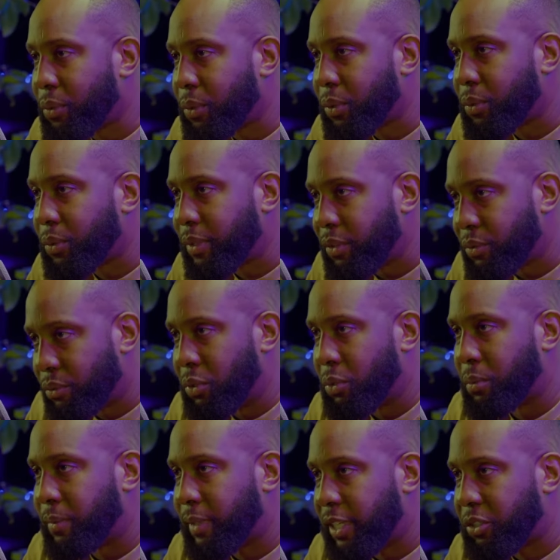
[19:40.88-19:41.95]
through the
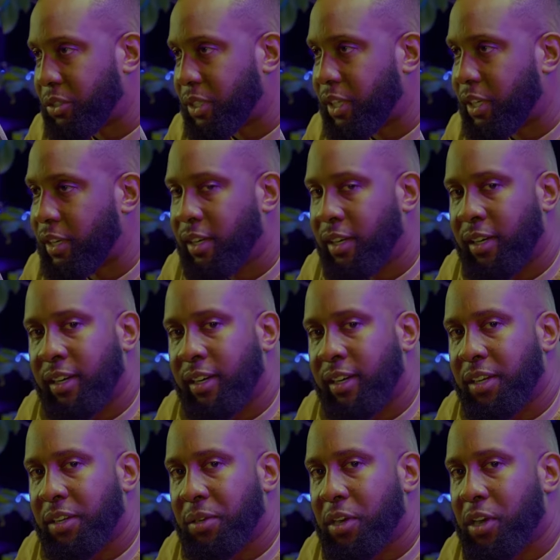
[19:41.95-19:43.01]
room, literally.
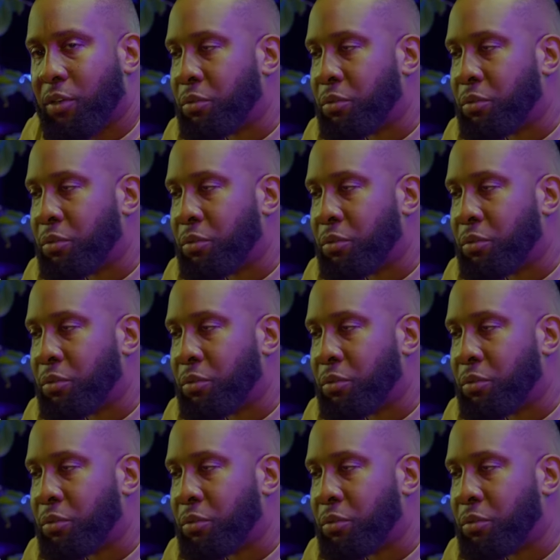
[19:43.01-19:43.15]
You know, her